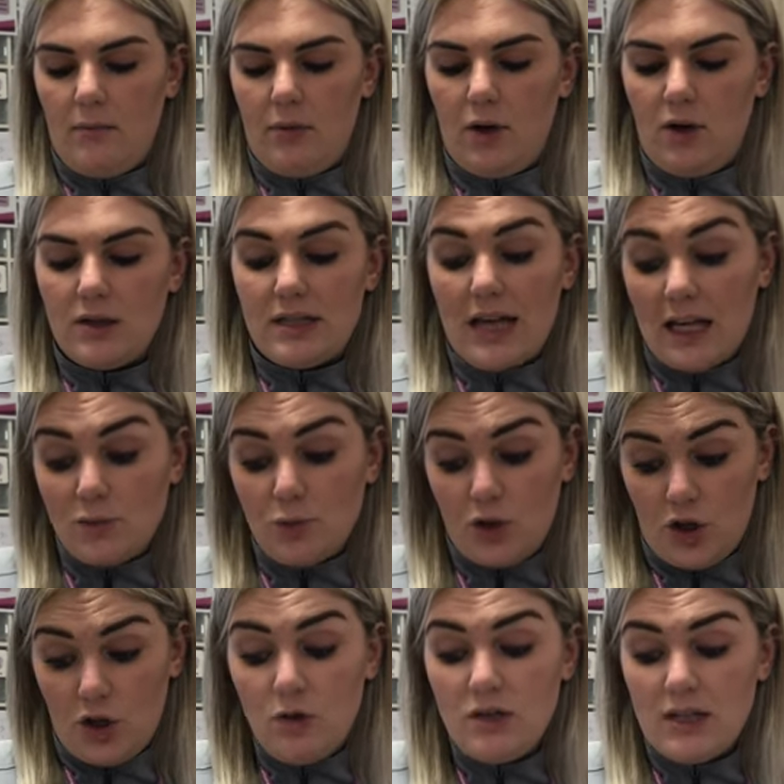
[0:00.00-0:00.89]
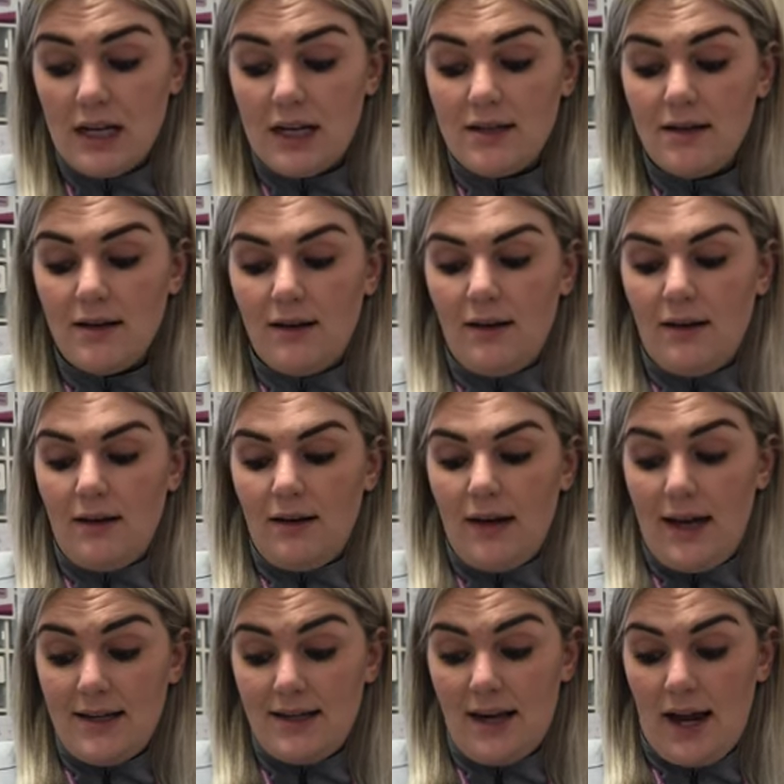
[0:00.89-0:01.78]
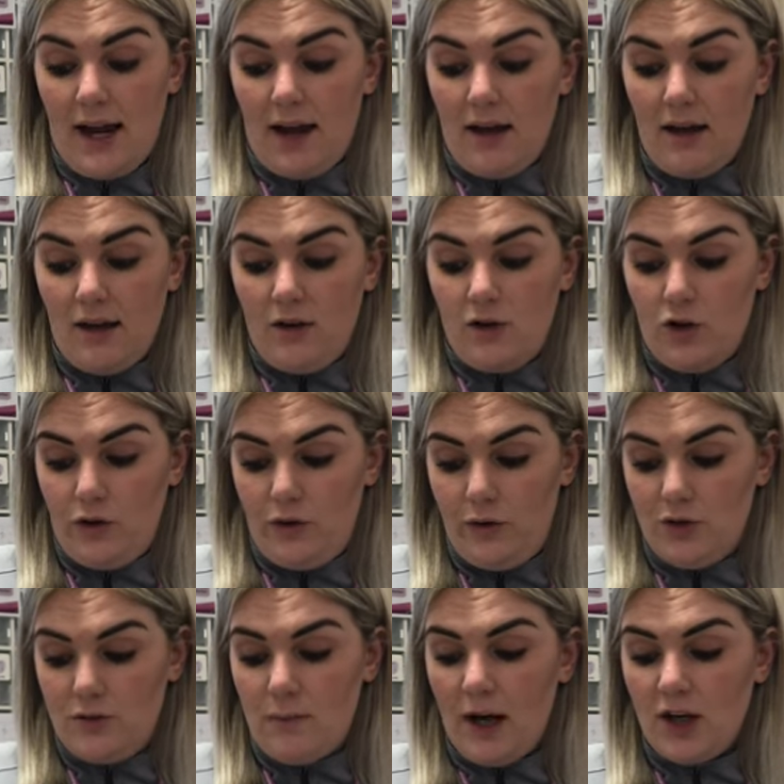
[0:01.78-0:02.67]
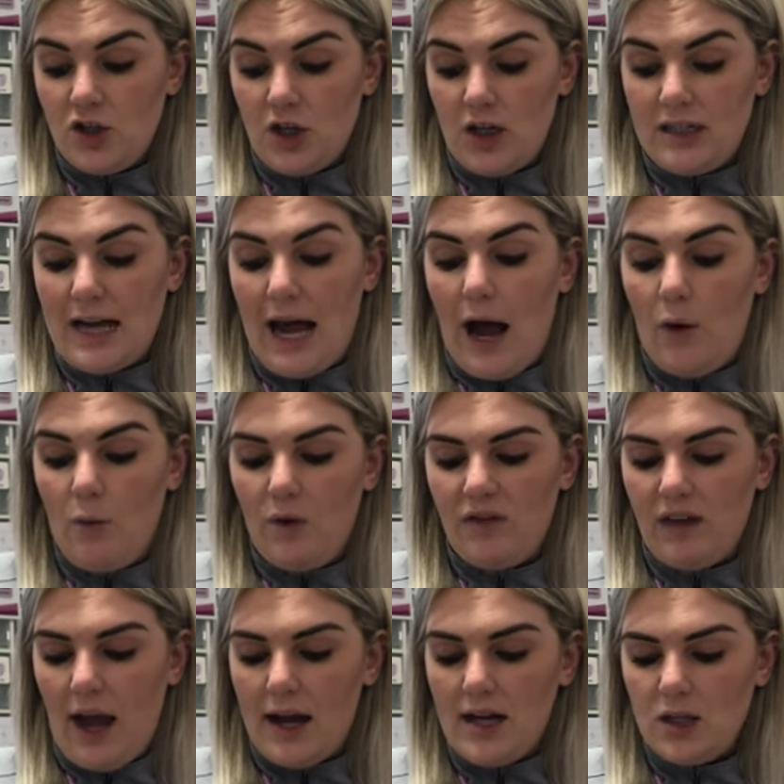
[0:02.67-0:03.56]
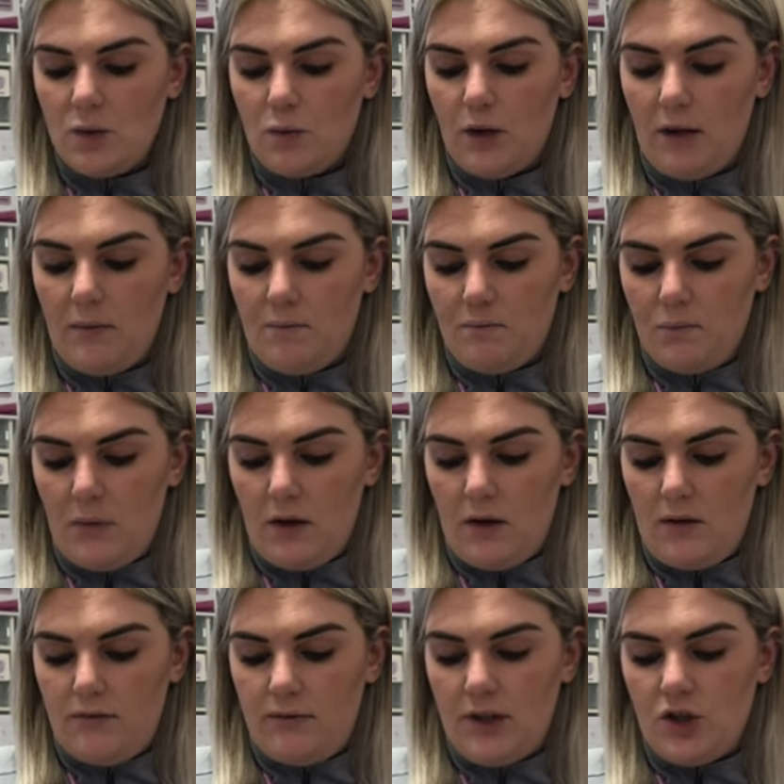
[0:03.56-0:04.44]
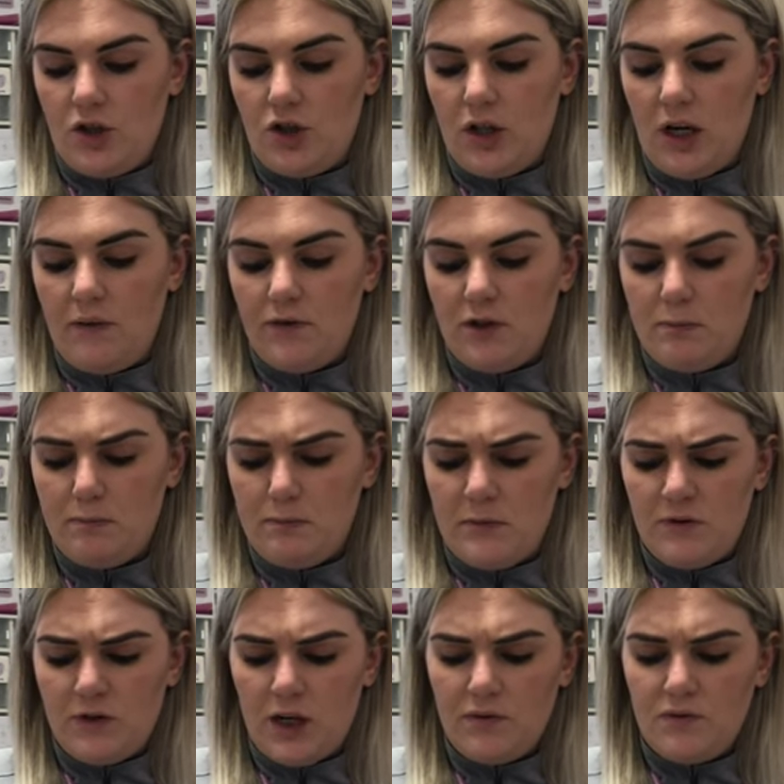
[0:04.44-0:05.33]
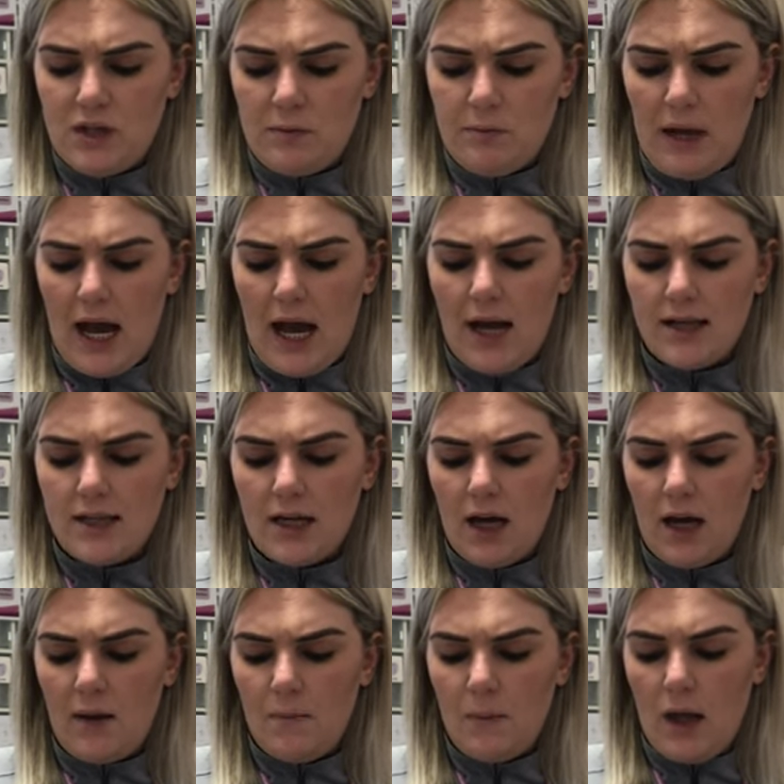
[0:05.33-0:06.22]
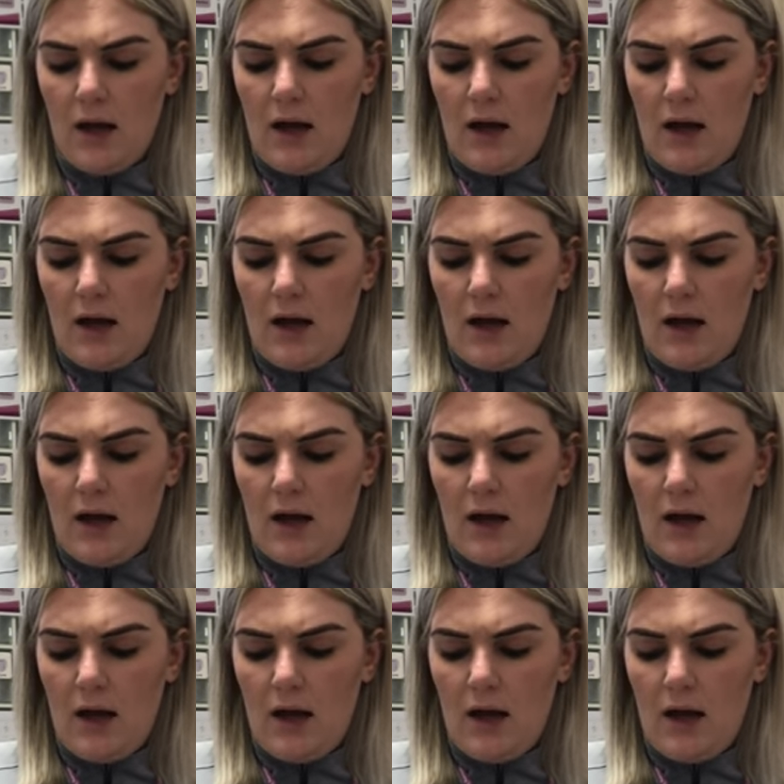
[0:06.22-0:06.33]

Because that's what you did, isn't it? You used magic to outwit the ice cream. Flint shift, shifted behind her.